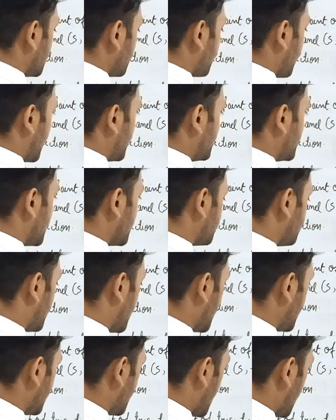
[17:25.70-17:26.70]
divided
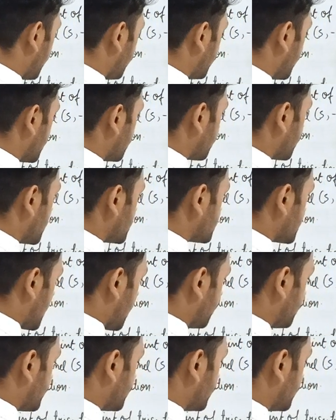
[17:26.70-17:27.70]
by m1 plus
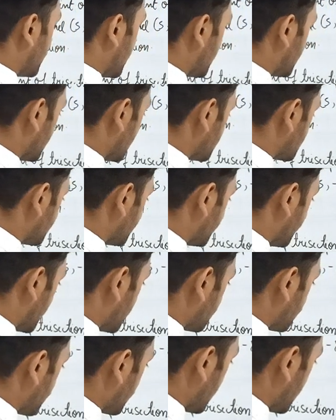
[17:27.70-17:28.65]
m2, that is 1